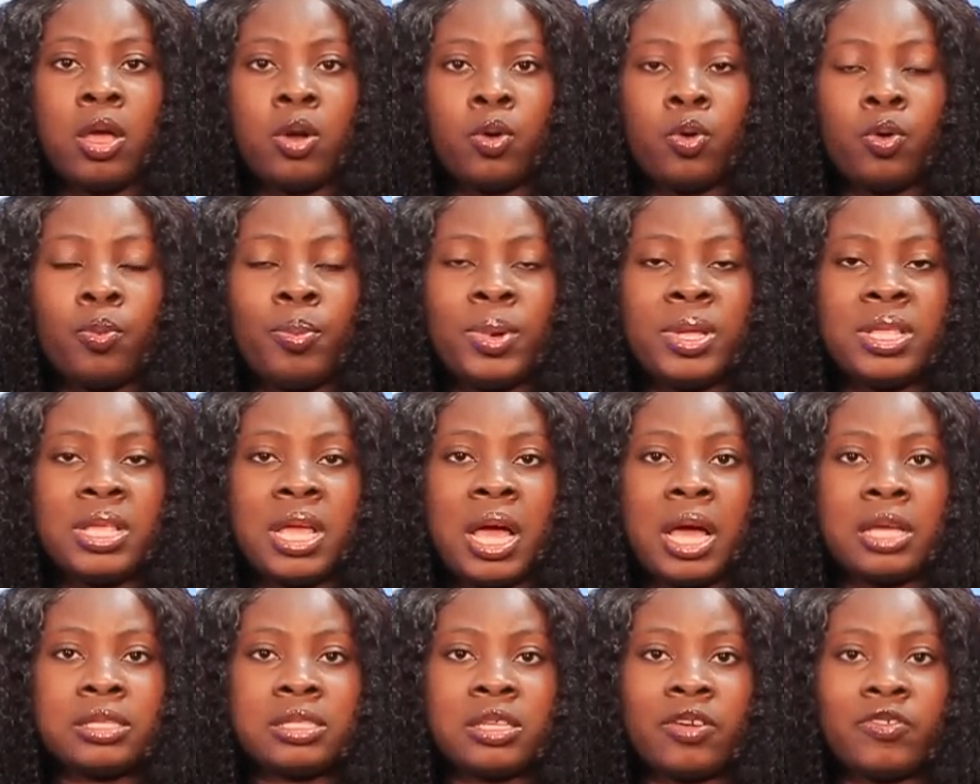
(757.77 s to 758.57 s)

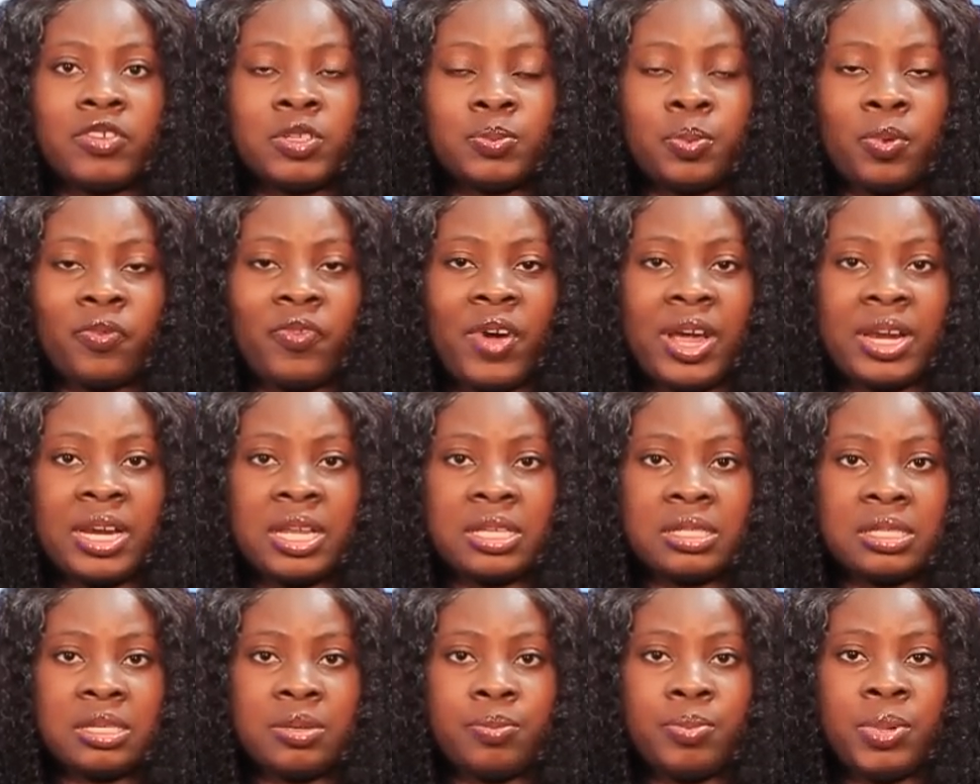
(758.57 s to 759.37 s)
Ubena service provider
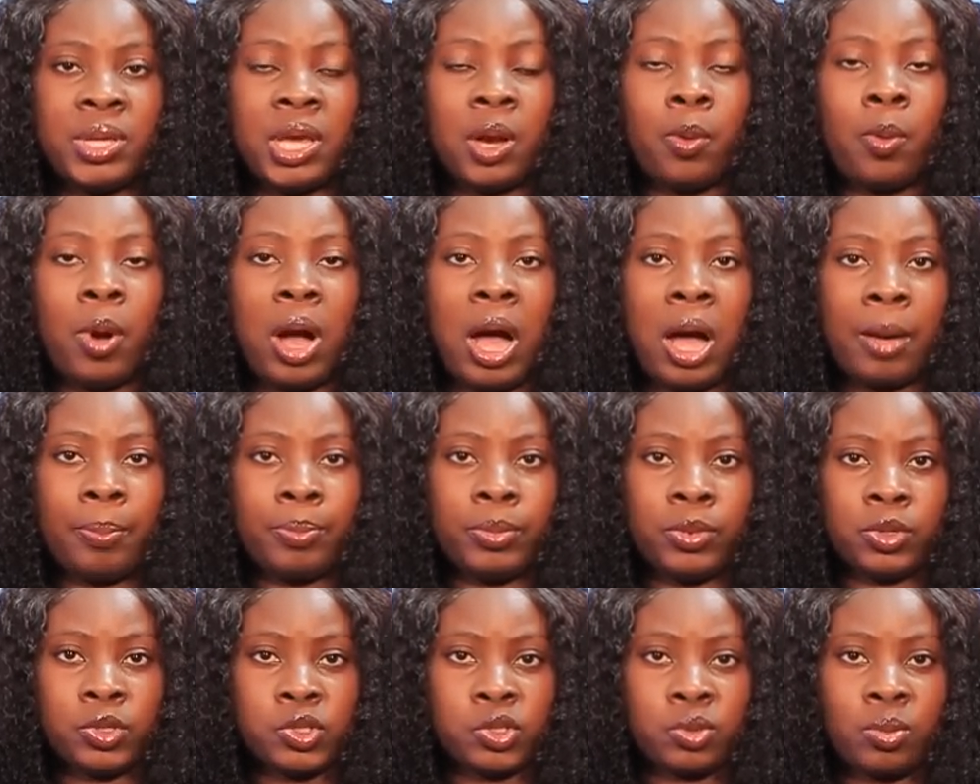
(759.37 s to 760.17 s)
CB or app,
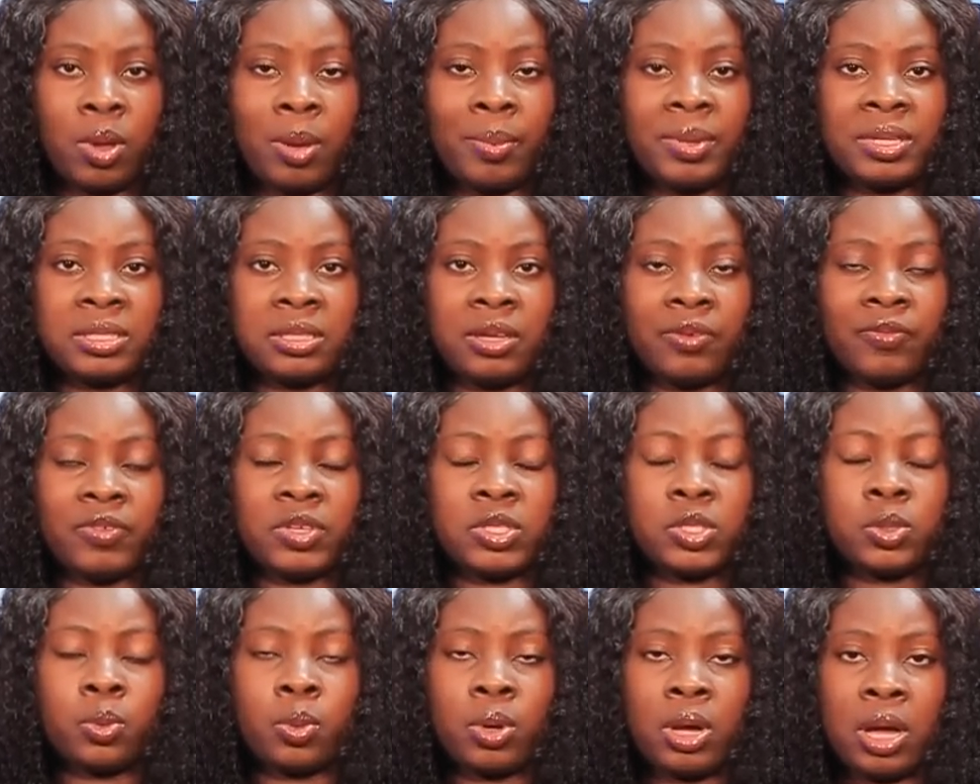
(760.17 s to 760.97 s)
no snobber
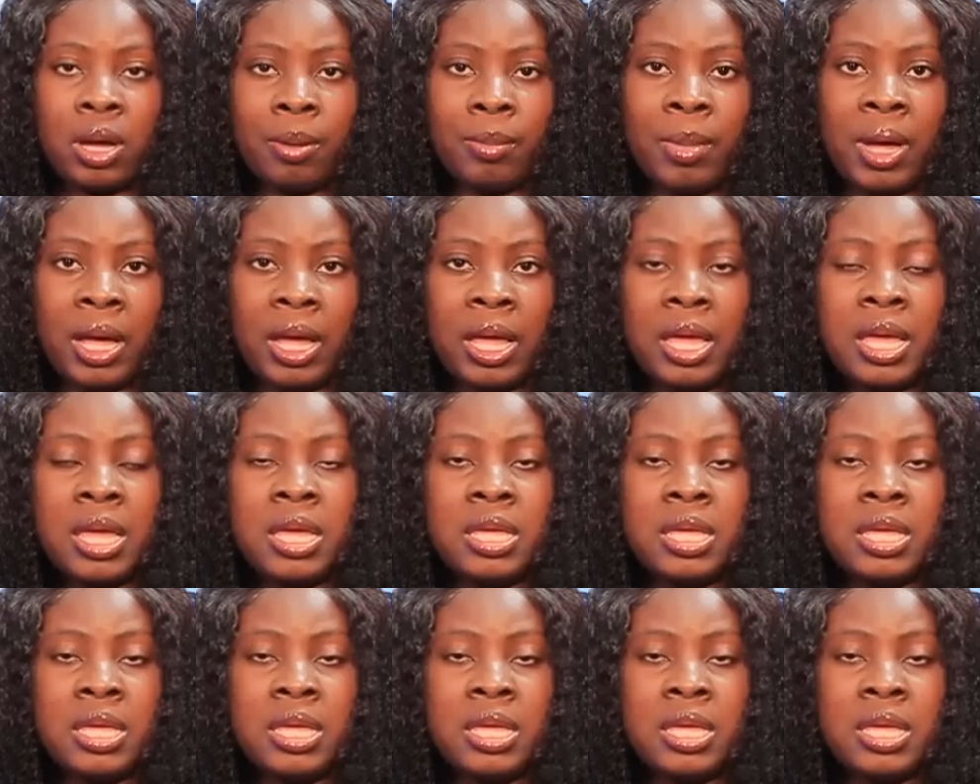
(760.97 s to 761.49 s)
service so come on.